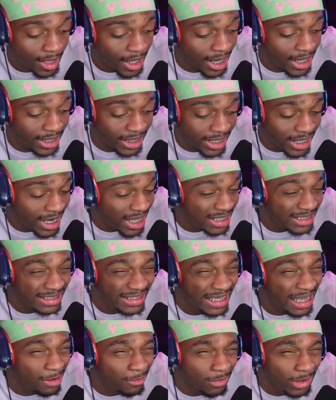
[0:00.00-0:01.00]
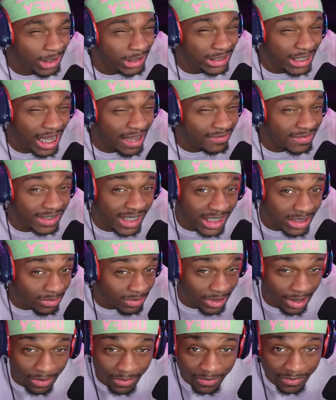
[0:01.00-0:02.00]
I did not say I wanted to have sex
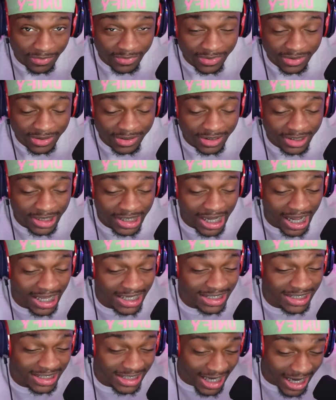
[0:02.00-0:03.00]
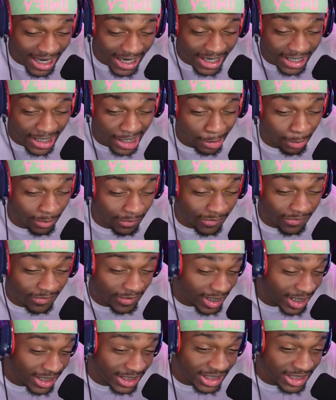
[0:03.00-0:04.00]
with them. I said they were
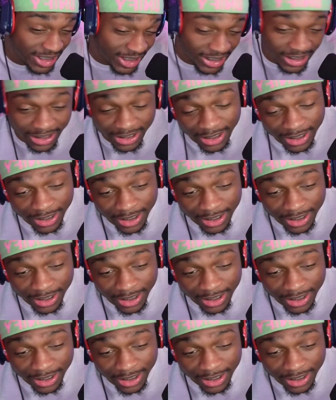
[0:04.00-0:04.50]
fine shit.